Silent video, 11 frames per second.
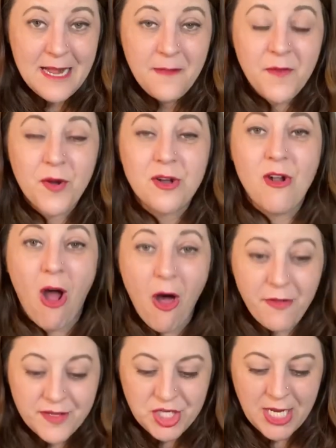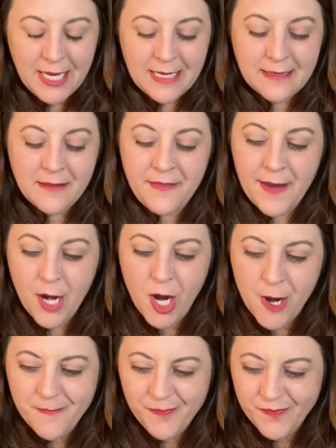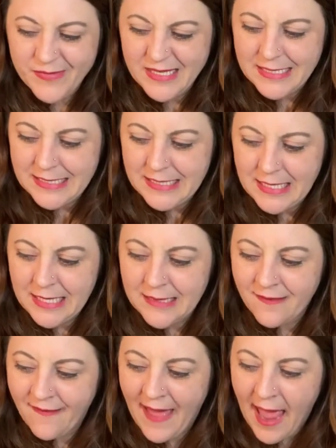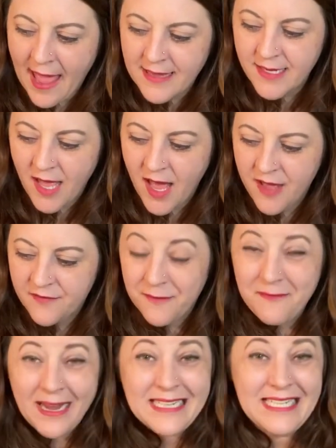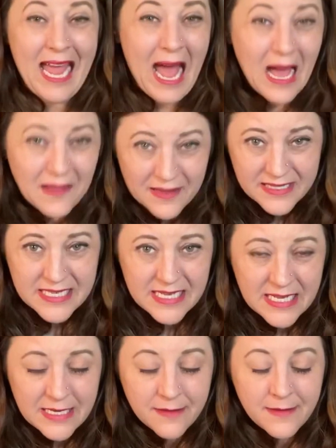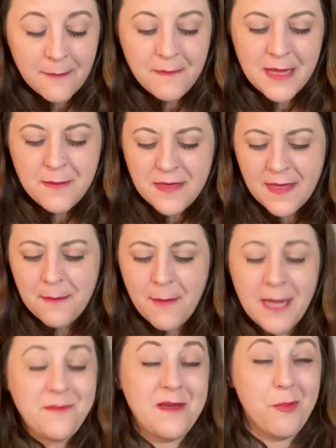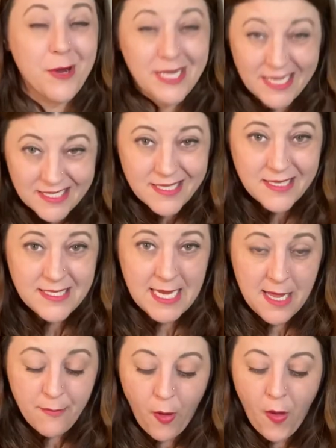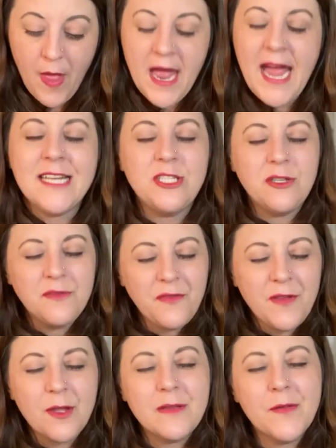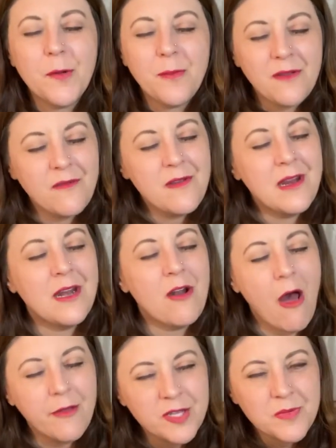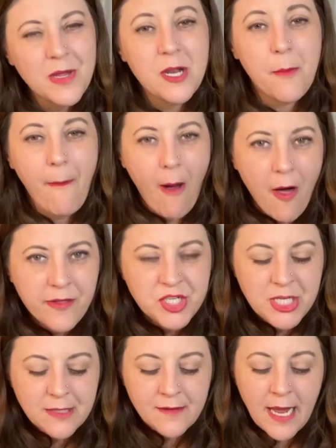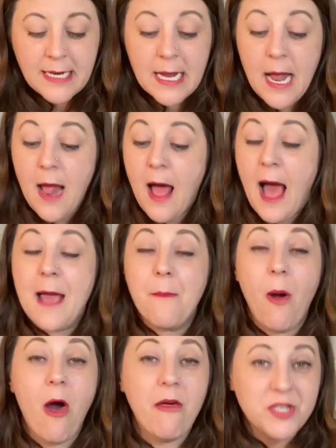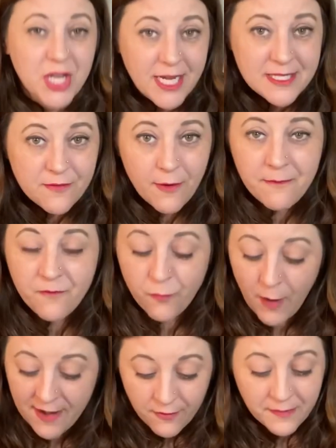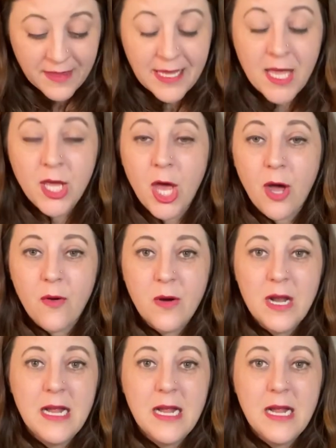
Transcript: they're acknowledging their lack of vitality that maybe they might be bringing to the table. I do feel a little bit of an acknowledgement and apology, like I apologize right from the get-go.